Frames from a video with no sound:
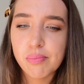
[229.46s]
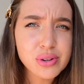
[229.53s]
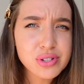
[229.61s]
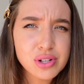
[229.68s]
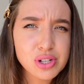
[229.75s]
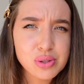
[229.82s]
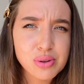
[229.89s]

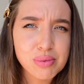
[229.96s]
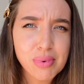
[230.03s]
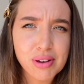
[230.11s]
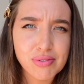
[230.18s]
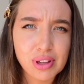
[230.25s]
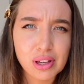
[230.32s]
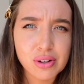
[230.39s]
also just with my
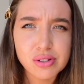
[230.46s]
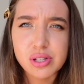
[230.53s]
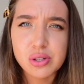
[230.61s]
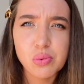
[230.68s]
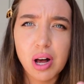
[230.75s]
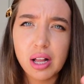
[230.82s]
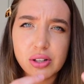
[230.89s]
fingers
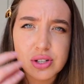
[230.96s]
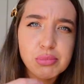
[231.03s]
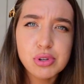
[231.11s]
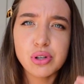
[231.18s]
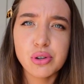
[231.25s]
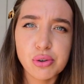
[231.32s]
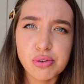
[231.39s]
as well, to
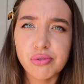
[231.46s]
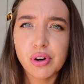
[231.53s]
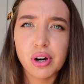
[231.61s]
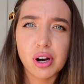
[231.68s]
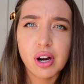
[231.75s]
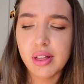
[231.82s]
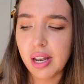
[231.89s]

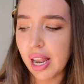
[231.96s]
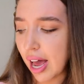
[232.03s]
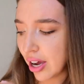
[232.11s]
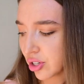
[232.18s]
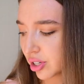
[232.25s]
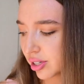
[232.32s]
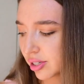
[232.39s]
maneuver the
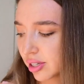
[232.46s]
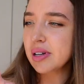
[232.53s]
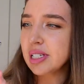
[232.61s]
lashes.